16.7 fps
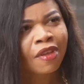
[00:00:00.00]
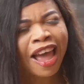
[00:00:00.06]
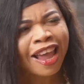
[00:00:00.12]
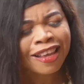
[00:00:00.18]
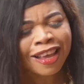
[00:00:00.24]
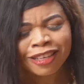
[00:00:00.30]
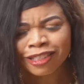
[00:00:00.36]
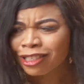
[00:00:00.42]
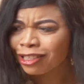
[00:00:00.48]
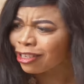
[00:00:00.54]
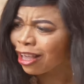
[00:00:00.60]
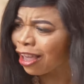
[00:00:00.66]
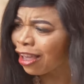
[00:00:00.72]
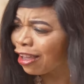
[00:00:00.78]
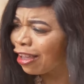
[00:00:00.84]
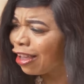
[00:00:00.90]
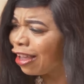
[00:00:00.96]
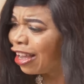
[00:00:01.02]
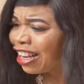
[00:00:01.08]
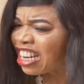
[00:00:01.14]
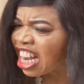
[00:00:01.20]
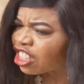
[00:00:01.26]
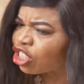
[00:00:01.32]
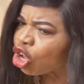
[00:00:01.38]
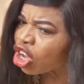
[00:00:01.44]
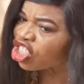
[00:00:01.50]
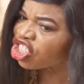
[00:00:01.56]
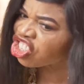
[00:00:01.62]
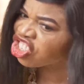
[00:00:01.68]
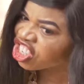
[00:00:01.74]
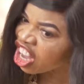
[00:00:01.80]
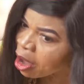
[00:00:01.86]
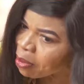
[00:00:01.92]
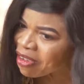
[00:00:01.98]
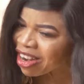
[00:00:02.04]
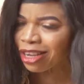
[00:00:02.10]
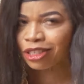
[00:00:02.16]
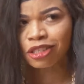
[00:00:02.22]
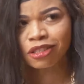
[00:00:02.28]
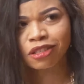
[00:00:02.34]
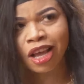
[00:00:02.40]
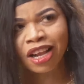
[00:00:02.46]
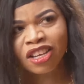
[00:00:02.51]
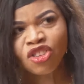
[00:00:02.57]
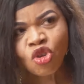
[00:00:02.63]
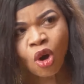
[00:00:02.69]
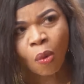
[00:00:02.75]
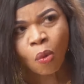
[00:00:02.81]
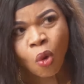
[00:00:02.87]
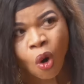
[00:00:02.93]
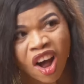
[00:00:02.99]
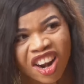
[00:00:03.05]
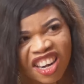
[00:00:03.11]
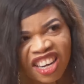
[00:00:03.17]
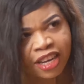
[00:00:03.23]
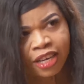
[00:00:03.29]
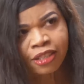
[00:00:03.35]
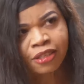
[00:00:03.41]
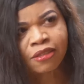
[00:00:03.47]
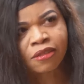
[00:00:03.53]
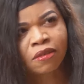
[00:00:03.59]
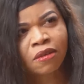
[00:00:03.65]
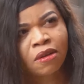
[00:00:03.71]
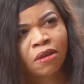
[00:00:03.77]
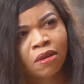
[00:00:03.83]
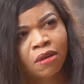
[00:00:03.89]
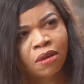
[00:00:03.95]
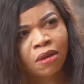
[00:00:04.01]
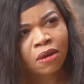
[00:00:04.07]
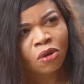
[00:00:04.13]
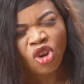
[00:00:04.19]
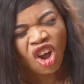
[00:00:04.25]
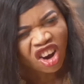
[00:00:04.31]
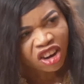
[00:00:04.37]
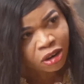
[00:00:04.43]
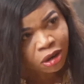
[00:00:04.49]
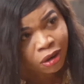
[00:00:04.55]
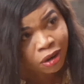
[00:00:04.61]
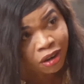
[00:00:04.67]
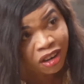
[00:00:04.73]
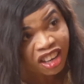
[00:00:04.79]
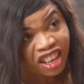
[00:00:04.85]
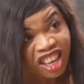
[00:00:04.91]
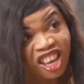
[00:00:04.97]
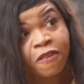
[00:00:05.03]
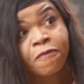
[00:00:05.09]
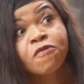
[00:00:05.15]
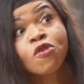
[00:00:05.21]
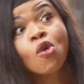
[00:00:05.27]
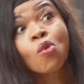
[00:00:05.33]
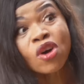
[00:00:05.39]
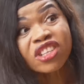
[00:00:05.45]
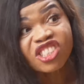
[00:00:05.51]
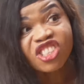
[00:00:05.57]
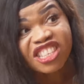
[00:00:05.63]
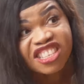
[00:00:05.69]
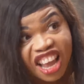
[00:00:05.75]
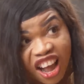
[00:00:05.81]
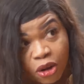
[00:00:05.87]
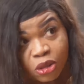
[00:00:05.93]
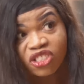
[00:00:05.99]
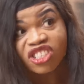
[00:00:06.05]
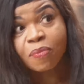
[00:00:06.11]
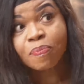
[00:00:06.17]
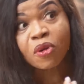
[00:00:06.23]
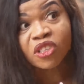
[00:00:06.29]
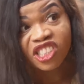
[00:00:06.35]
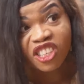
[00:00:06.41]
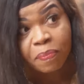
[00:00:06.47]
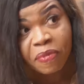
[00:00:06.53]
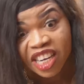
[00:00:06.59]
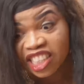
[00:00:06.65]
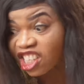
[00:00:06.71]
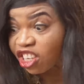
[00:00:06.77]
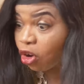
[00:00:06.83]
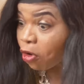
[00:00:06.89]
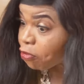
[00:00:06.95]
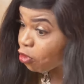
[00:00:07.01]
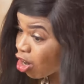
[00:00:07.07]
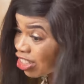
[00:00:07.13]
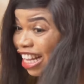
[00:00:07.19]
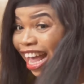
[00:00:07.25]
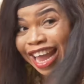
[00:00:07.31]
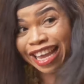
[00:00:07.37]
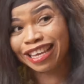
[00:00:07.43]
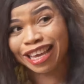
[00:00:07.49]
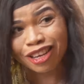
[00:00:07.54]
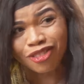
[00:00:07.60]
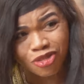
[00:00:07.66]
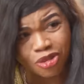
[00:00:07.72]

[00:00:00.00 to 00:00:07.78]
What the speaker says: I can see that you're shameless. You're worthless. Look, if you want to doubt the possibility of what I can